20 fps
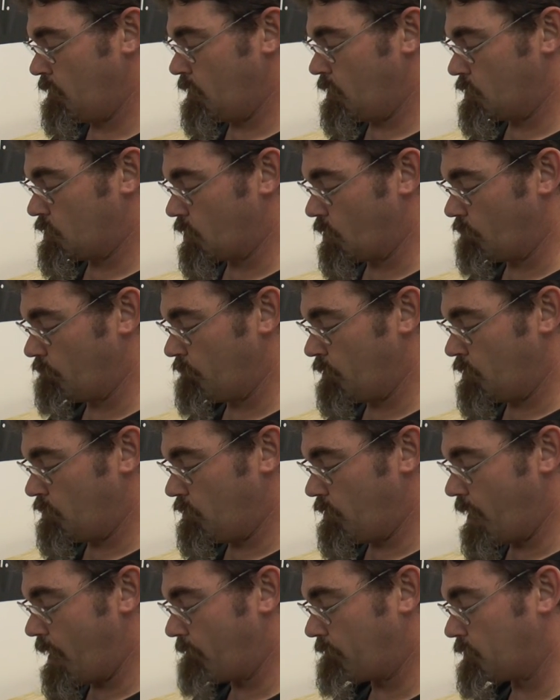So
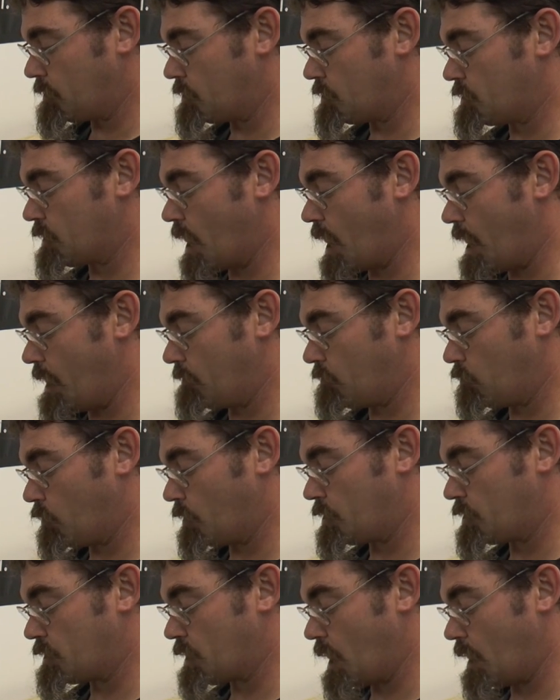you have to decide
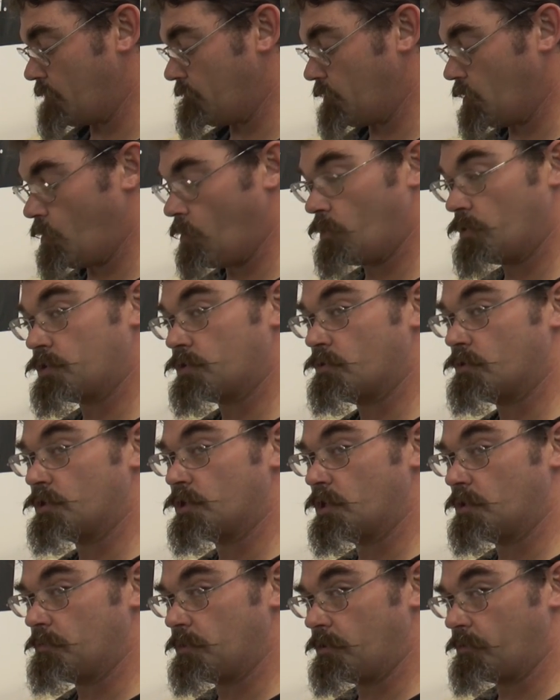which side of the holster is
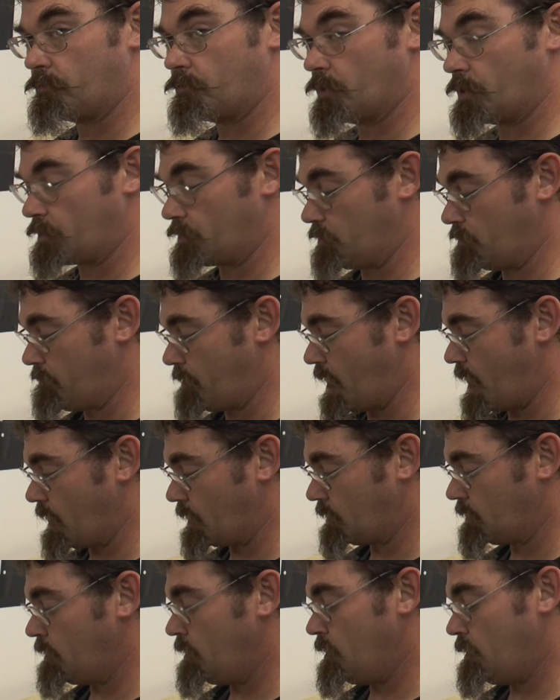going to be the front or the
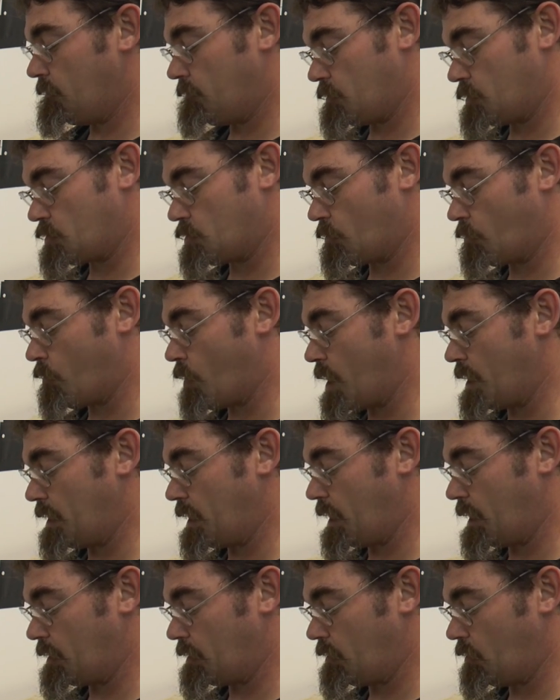back. This is a
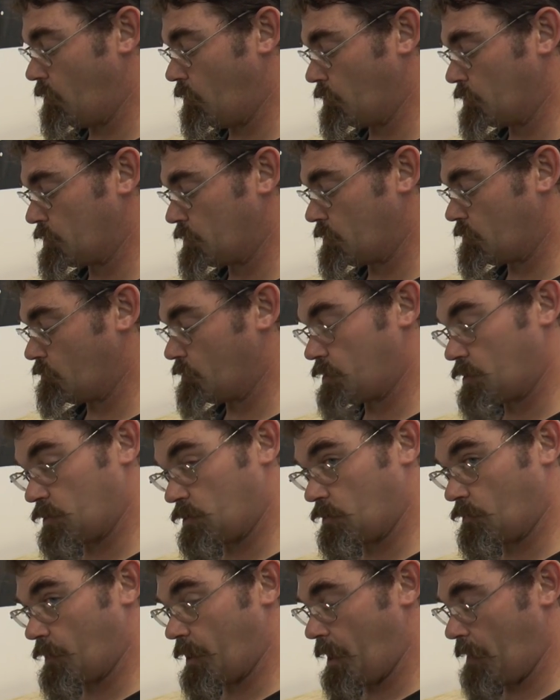right-handed holster, which is
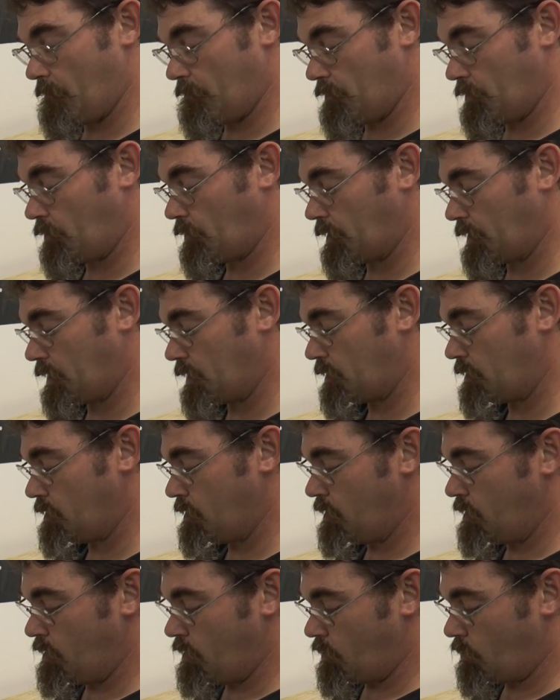the way I'm building it.
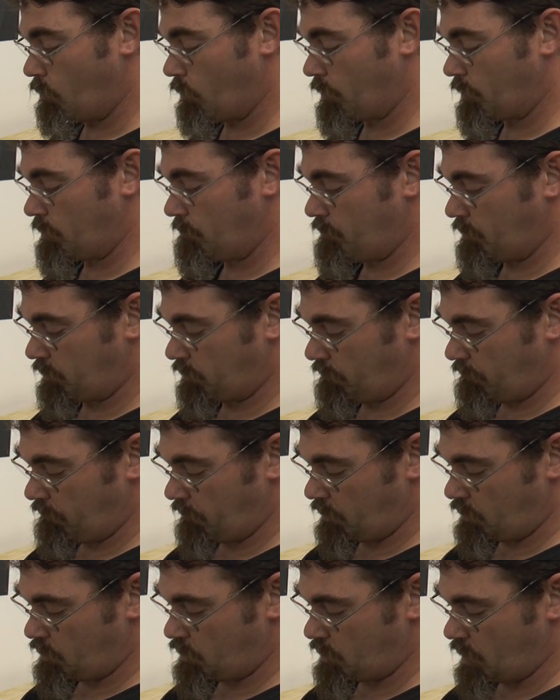We're going to put the
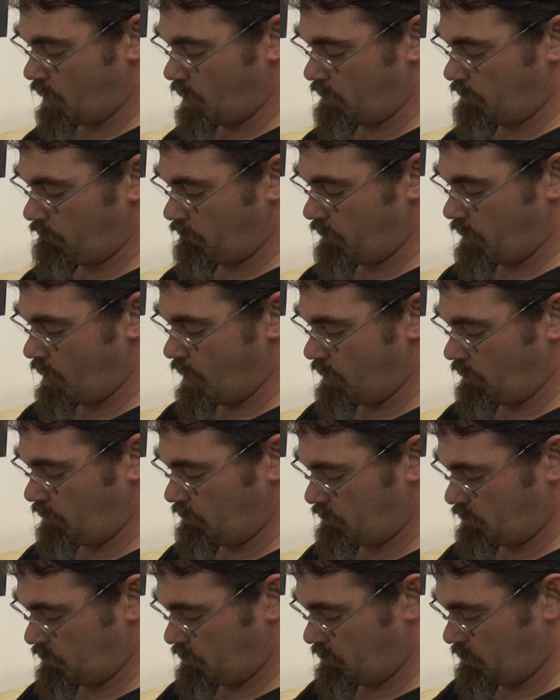finished side of the
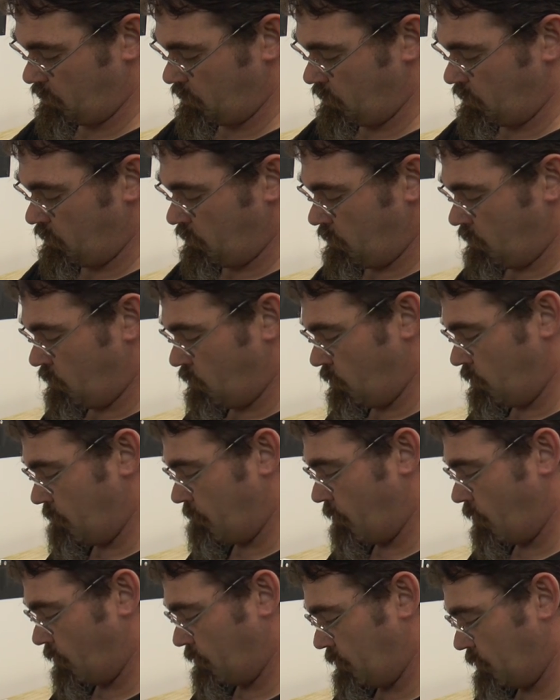eyelets, the
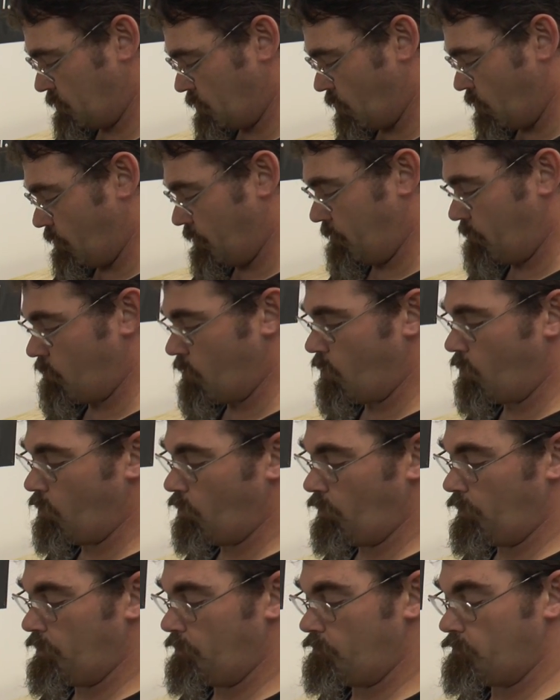part that's already
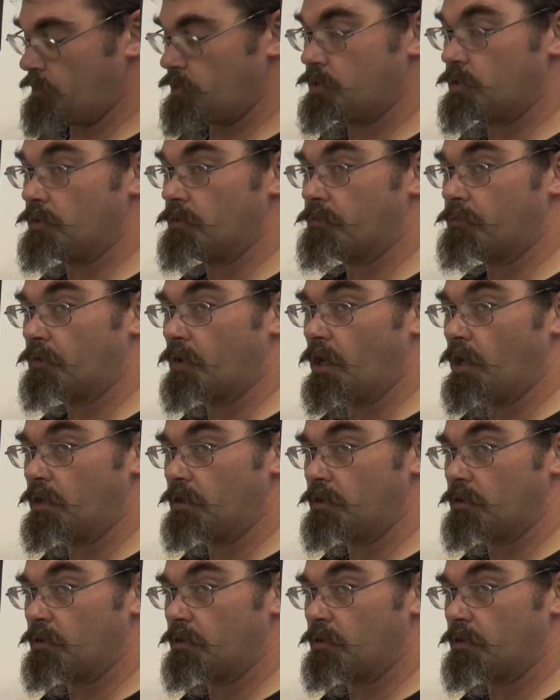rolled, to the front.